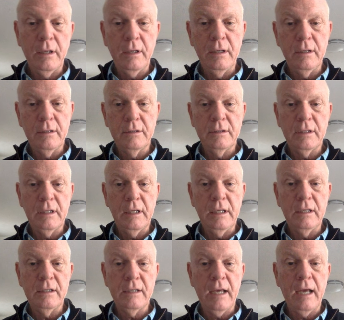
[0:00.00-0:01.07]
is
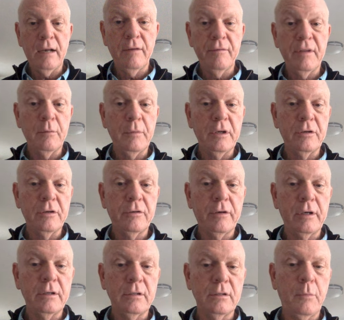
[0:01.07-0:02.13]
inside the administrations